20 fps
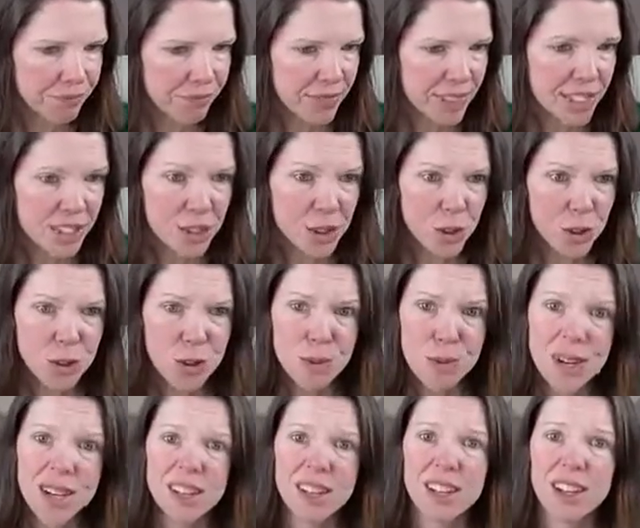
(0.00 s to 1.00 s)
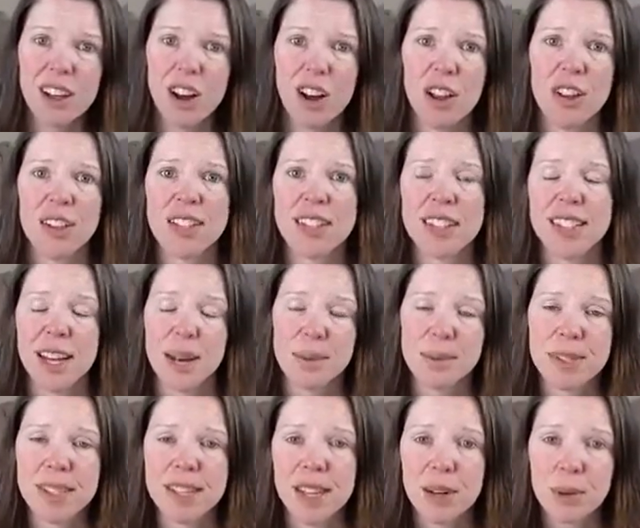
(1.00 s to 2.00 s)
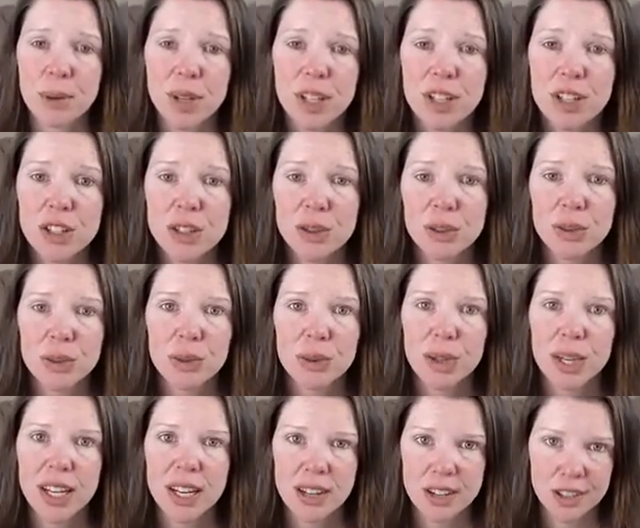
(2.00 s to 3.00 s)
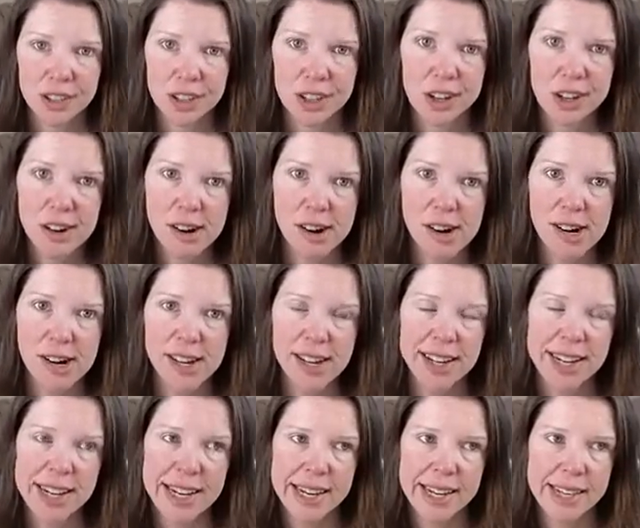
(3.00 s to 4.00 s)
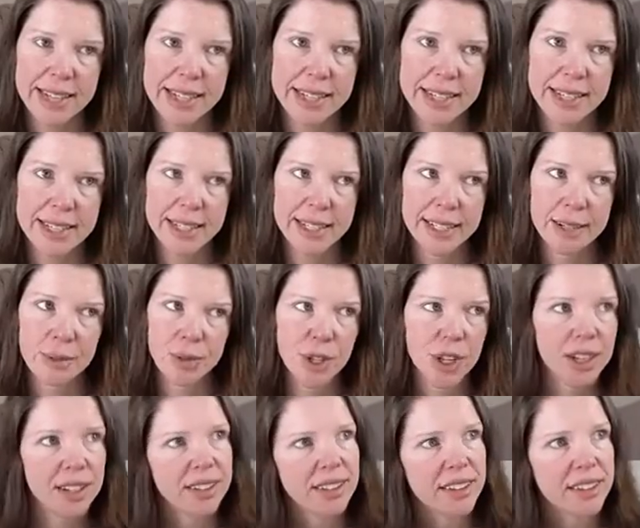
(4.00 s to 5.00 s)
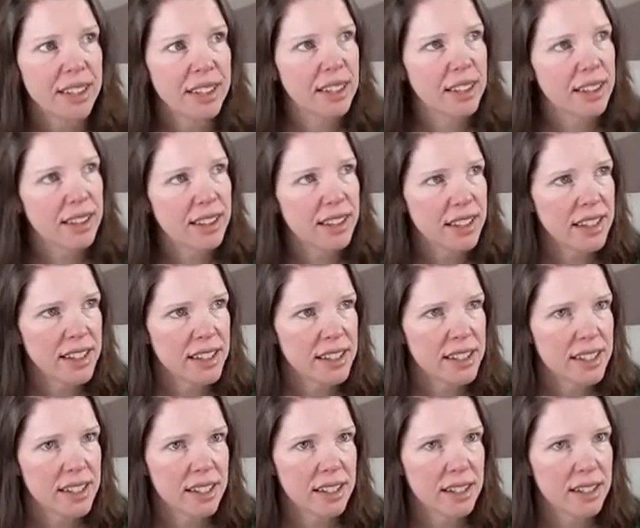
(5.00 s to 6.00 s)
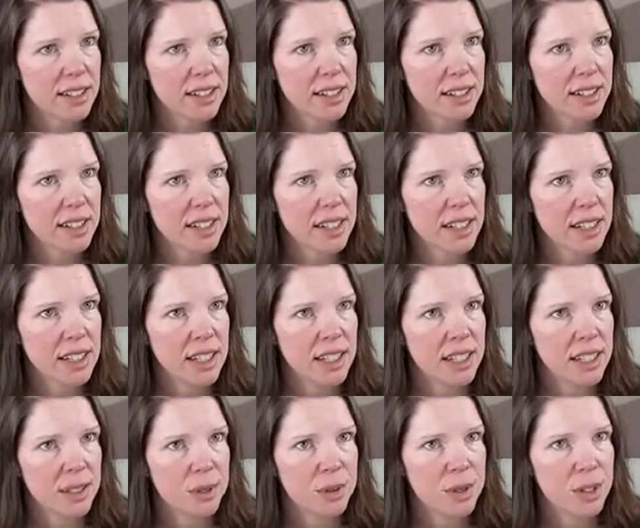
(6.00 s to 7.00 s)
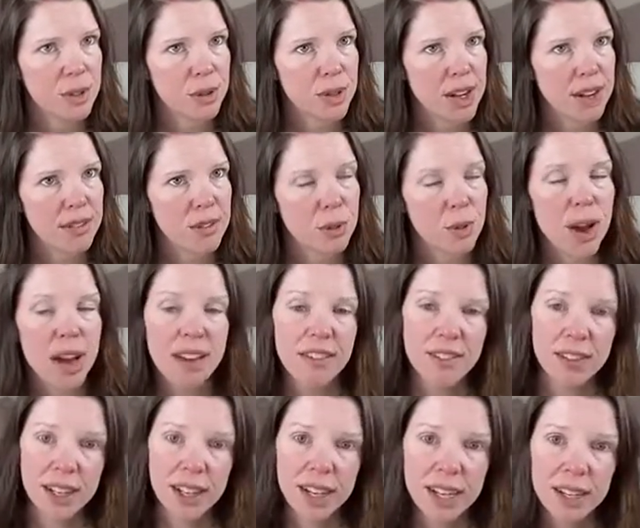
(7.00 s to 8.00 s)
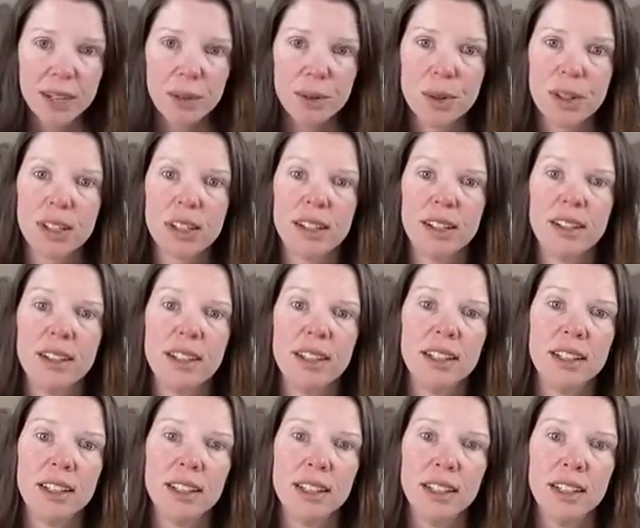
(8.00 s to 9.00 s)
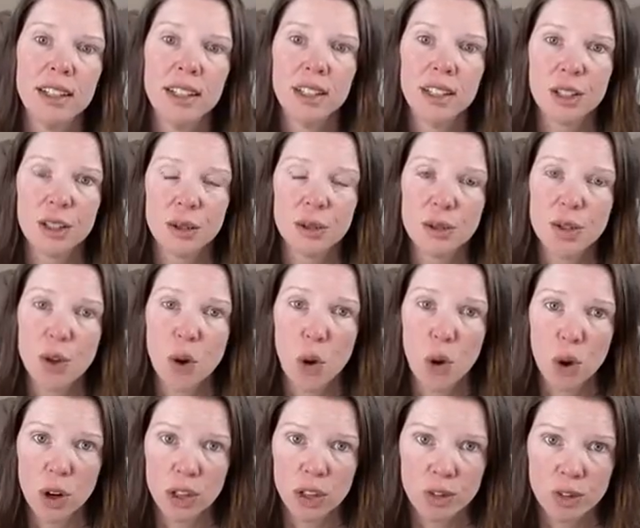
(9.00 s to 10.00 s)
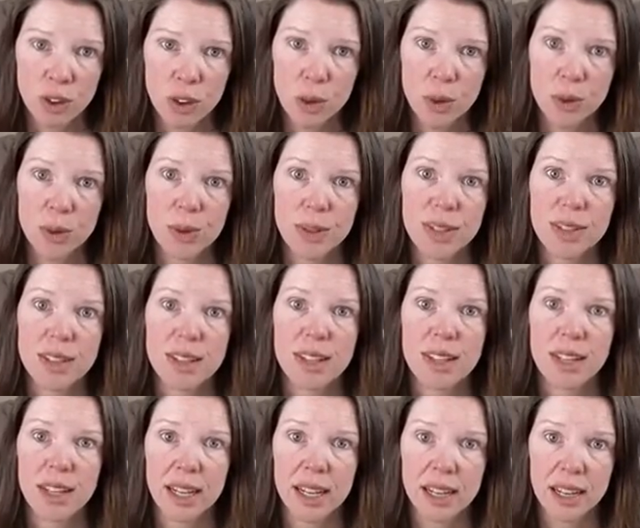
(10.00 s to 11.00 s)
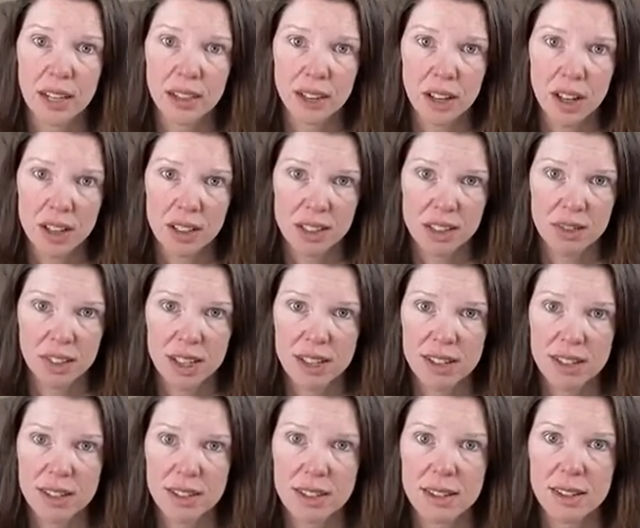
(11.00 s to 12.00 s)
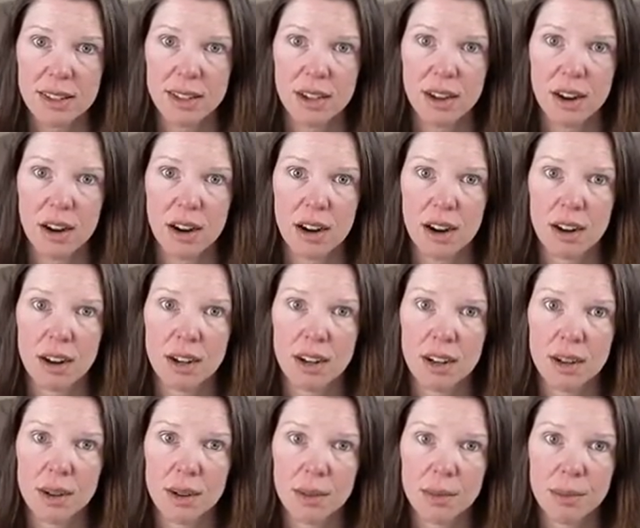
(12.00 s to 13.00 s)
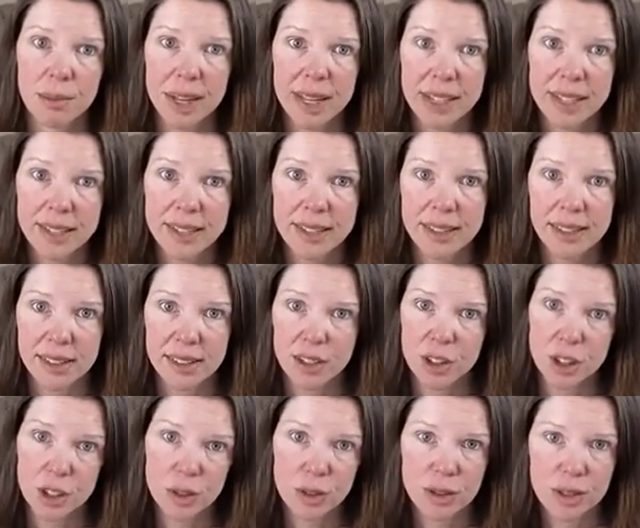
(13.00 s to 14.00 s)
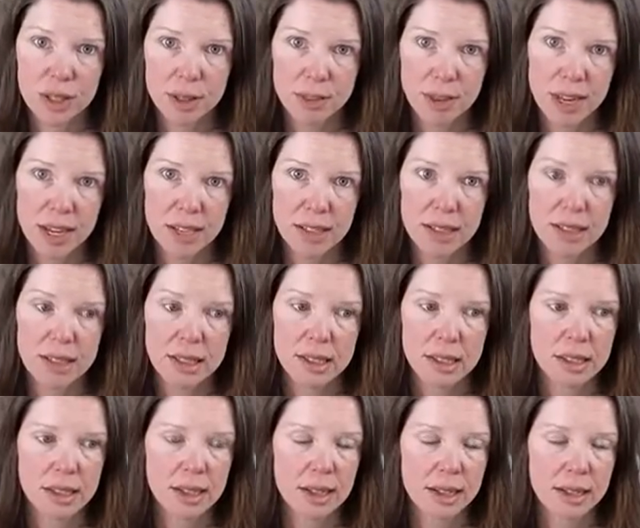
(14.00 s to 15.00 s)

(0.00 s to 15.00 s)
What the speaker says: So those are basically all the steps that we do here. And I'm trying to think, I think that's it. We don't have the Wi-Fi. We use corded phones, analog devices near our beds and the children's beds.